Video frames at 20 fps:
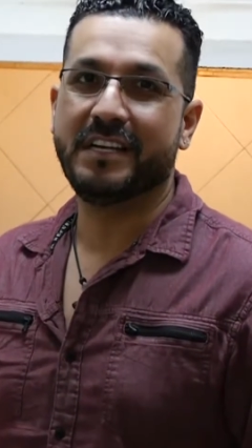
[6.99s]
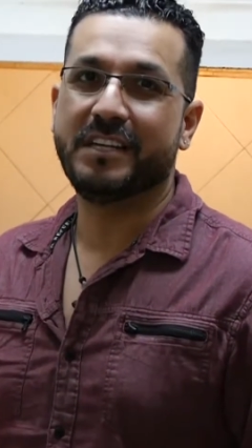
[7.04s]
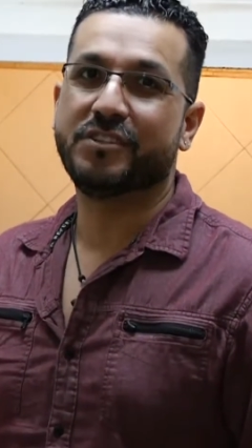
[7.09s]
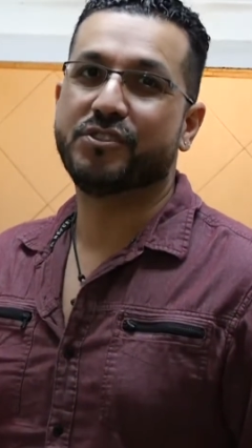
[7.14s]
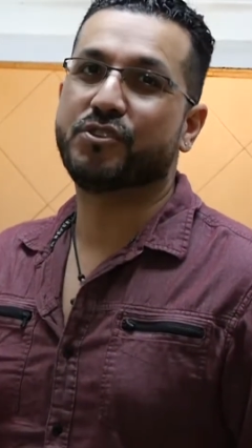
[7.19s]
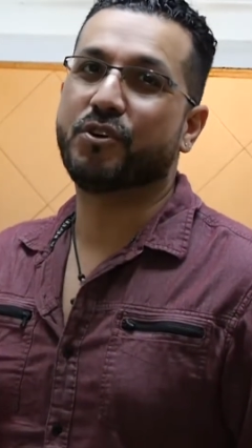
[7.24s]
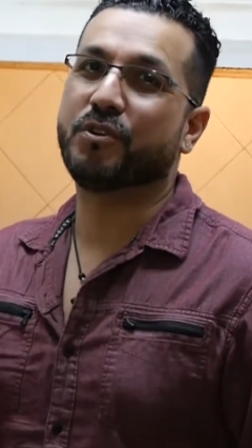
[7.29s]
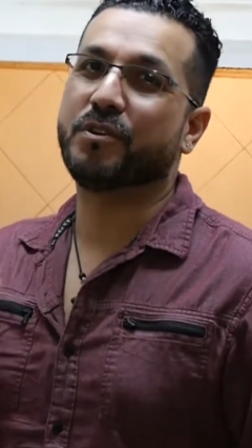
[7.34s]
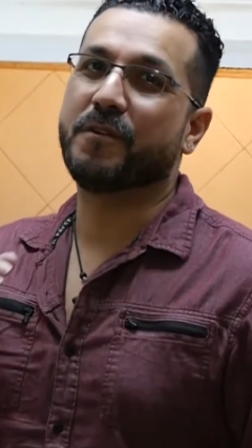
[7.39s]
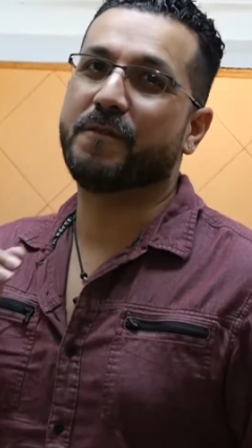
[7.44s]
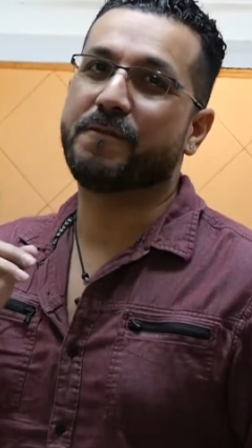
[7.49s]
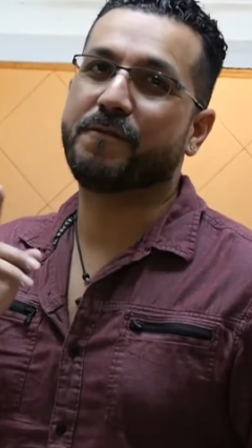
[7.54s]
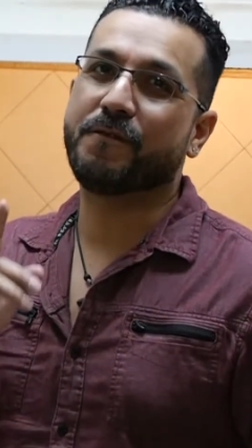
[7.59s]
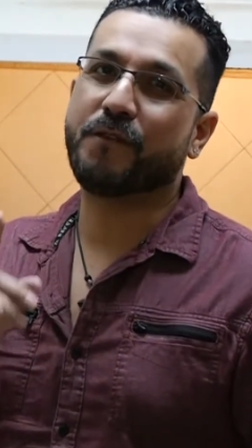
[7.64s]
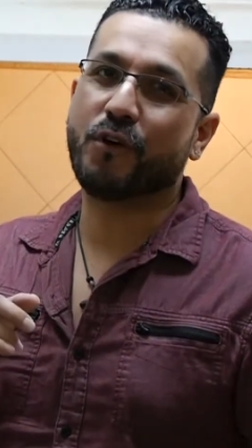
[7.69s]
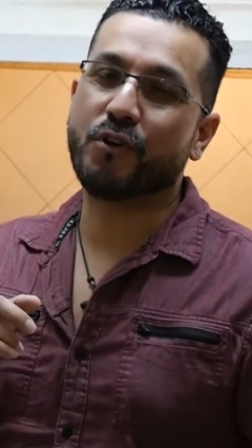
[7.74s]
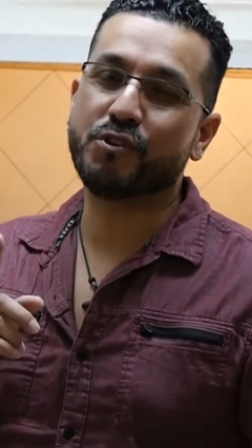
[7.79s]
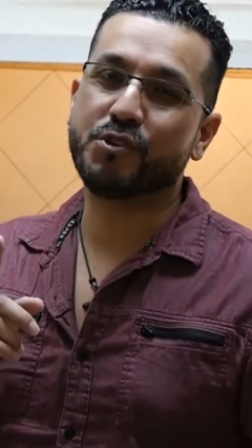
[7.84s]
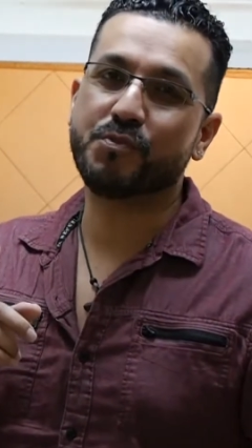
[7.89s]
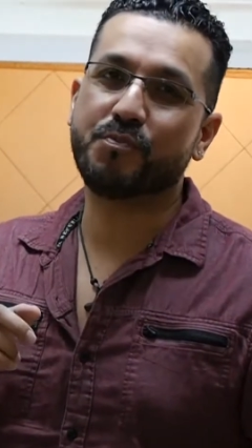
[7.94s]
So the
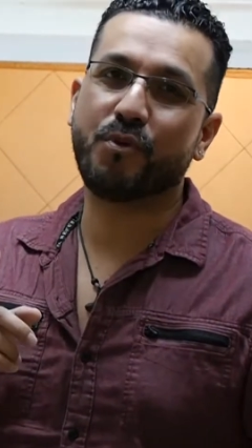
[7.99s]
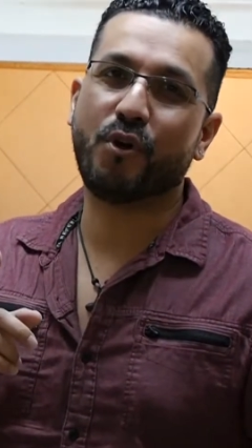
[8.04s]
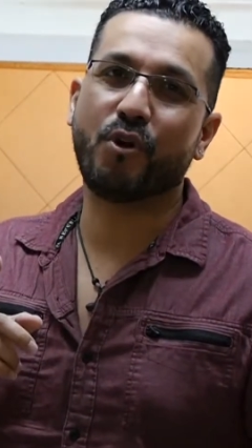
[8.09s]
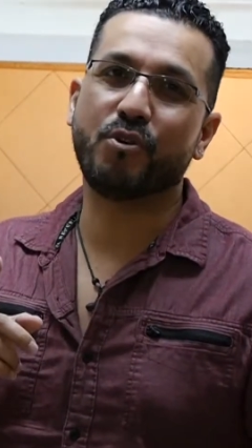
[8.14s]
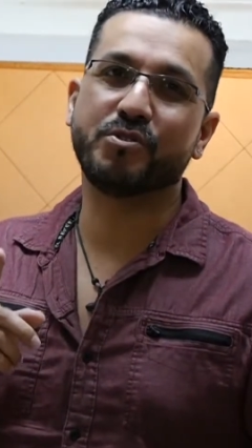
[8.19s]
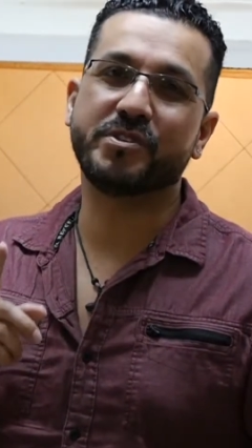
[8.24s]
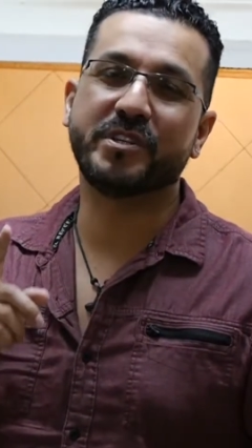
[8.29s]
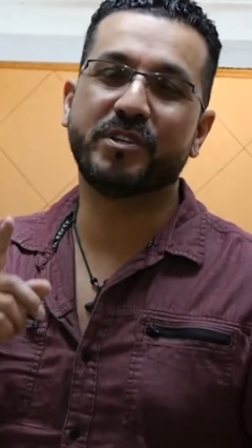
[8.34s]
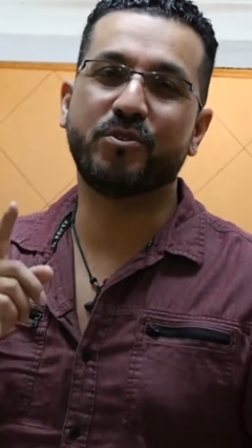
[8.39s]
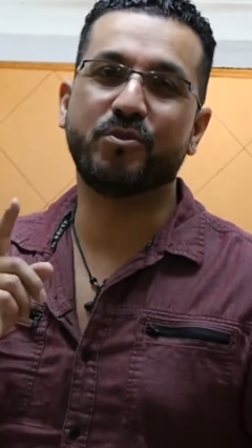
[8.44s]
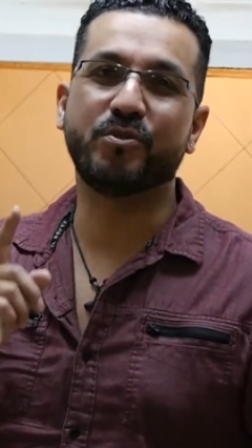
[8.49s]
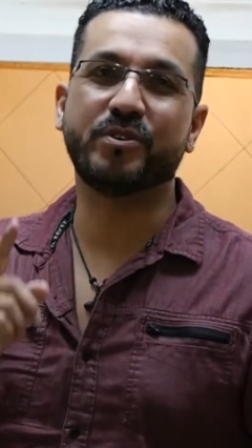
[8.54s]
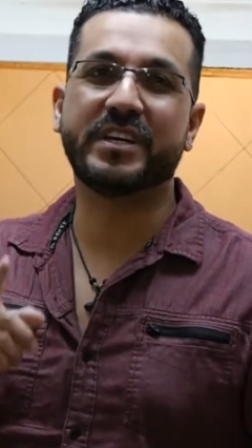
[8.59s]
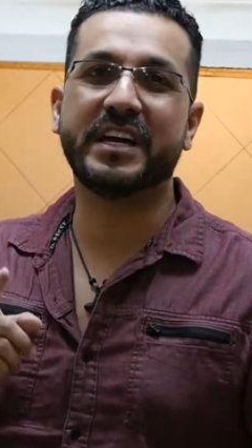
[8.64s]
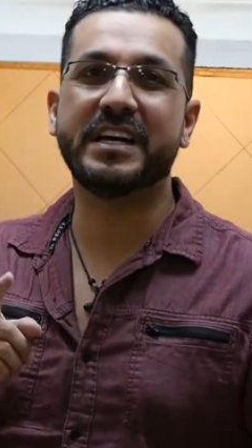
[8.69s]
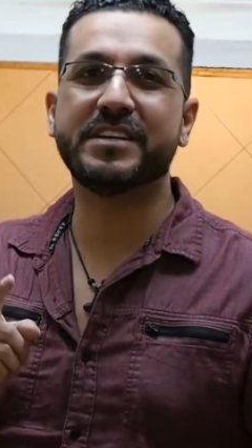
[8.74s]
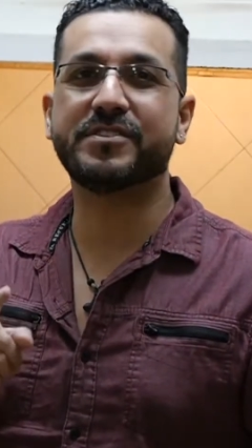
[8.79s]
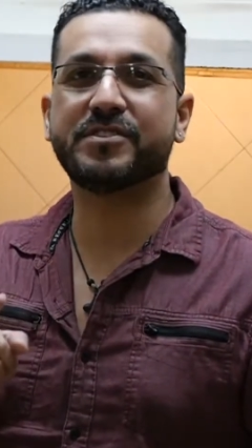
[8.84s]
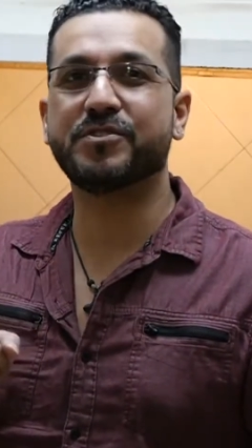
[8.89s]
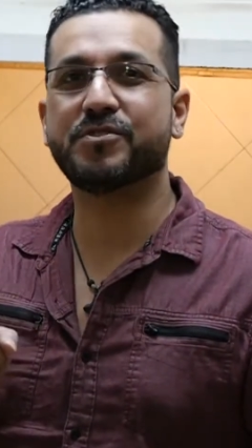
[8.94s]
first person who
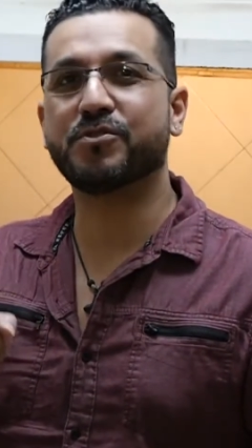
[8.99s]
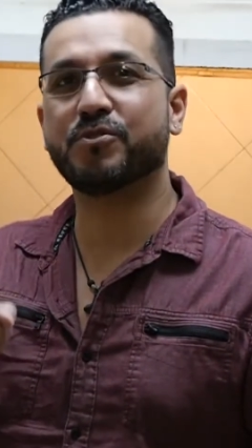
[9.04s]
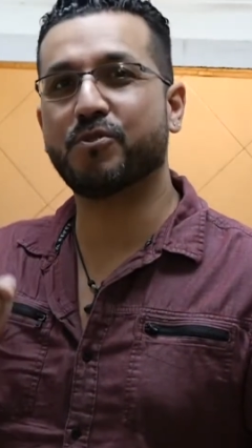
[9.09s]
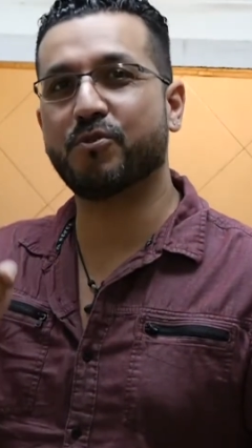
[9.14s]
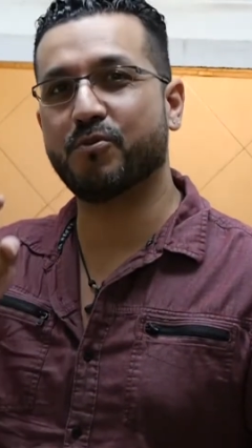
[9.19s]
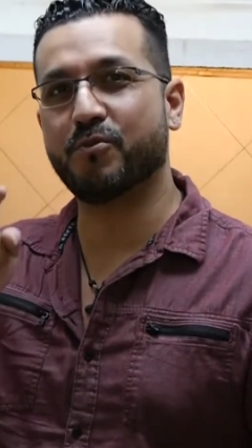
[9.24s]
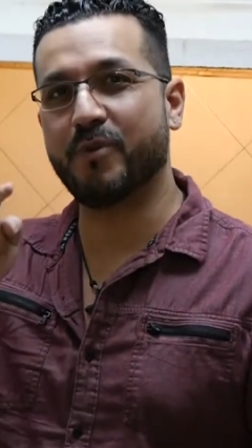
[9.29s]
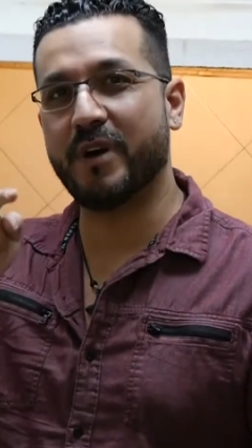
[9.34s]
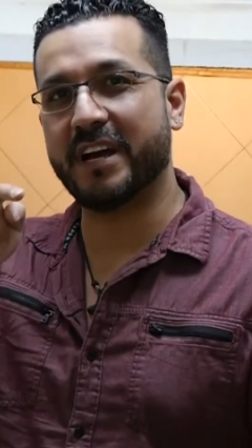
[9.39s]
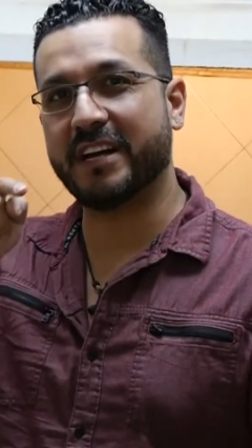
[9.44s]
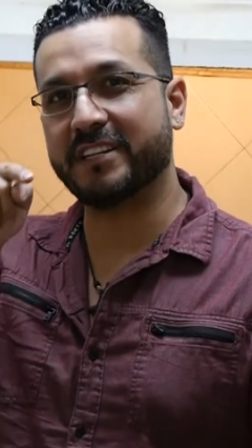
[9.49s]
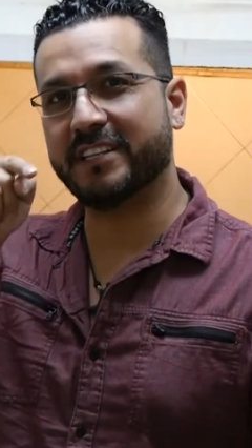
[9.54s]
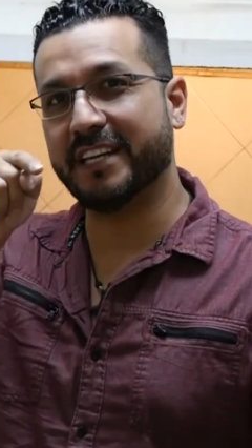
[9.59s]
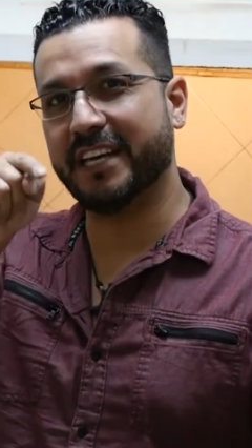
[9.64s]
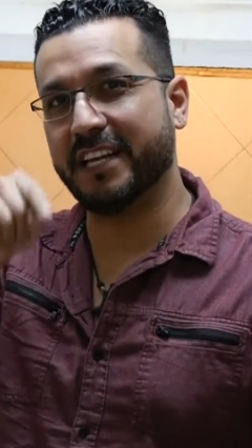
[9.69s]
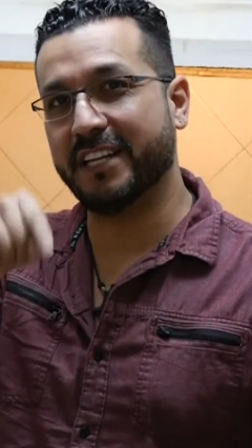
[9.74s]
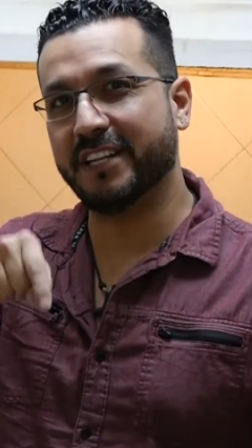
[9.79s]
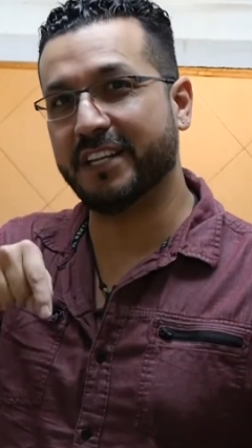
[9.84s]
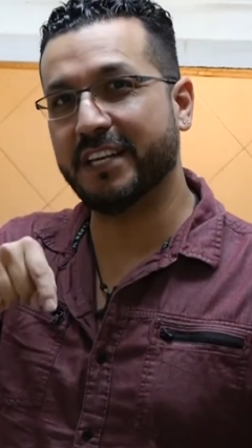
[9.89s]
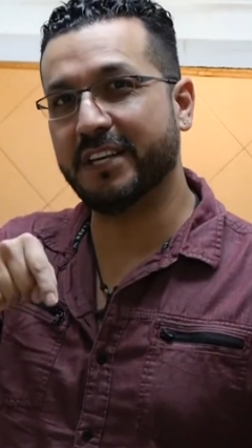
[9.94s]
guesses correctly
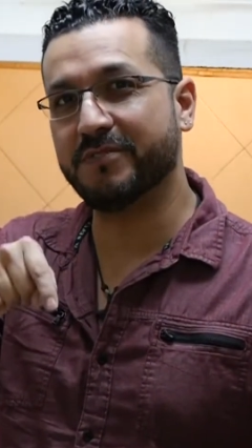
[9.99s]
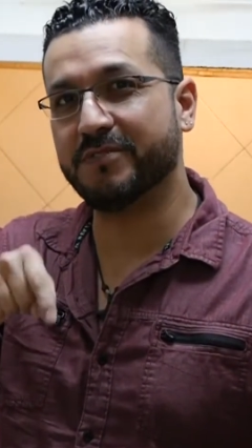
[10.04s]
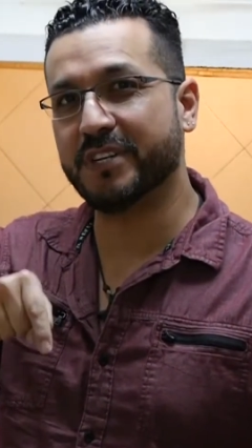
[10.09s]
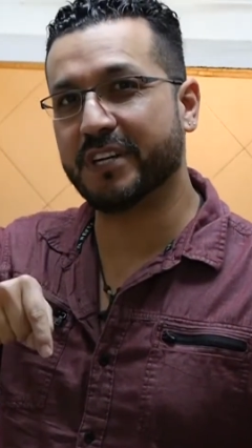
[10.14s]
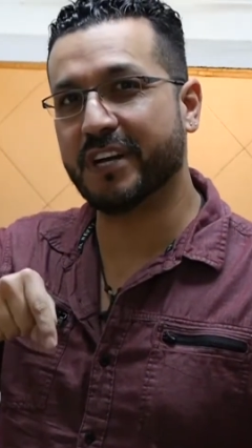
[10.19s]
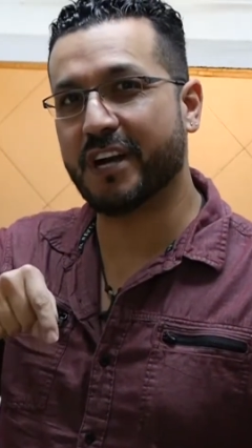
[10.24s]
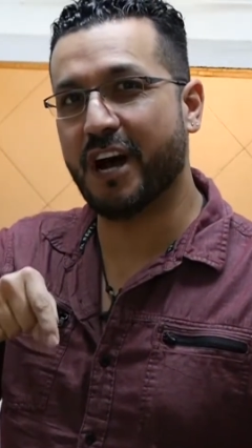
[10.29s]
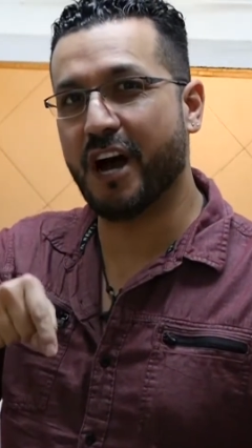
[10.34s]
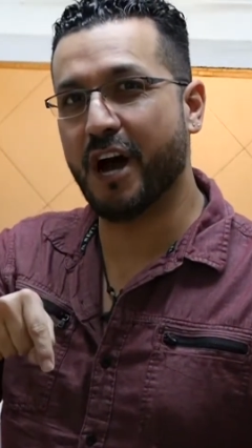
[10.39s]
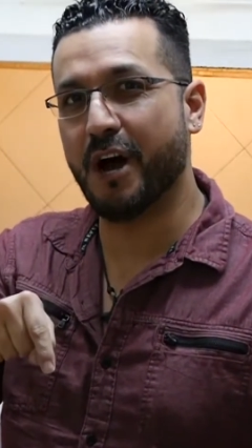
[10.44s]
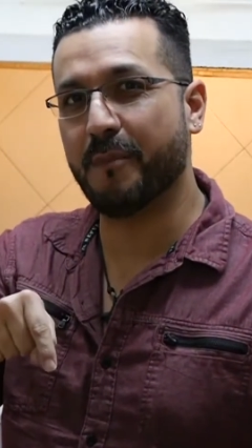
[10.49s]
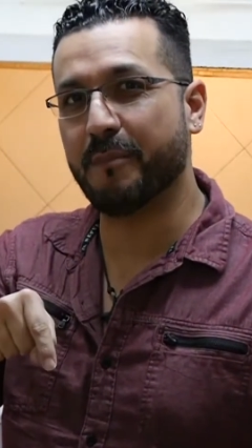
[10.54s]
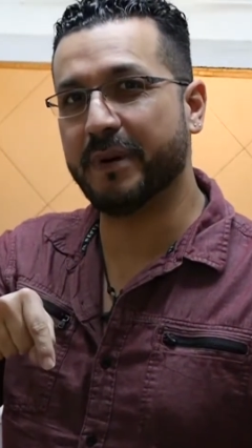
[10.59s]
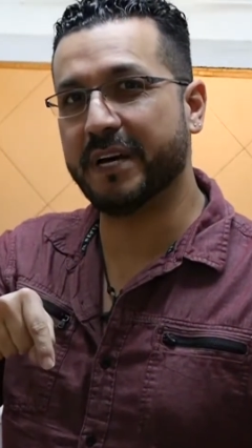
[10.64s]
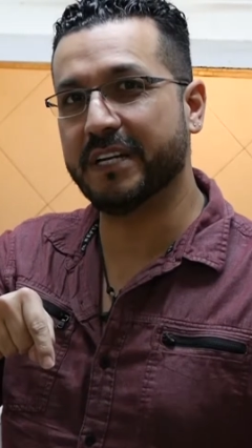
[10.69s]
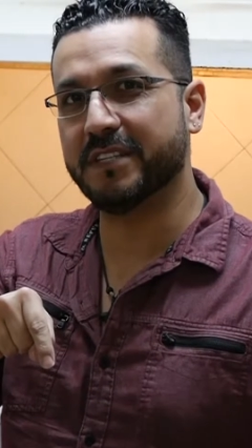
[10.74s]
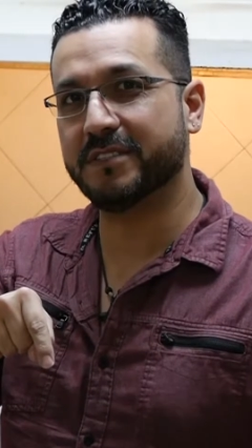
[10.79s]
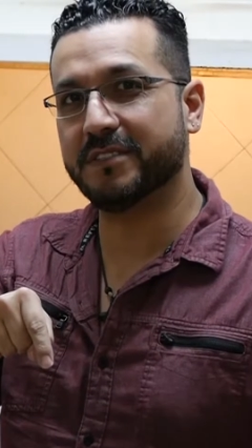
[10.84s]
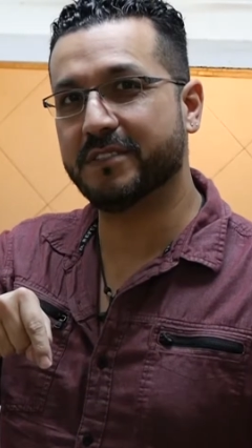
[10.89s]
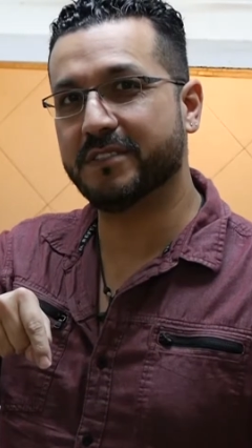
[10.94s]
and leaves a
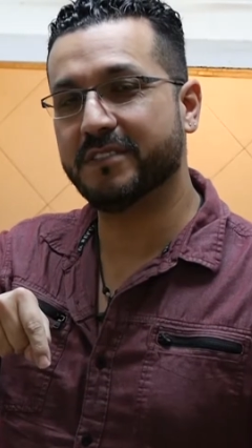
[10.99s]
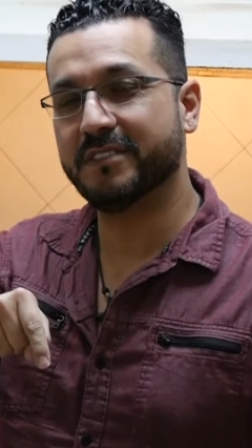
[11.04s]
comment,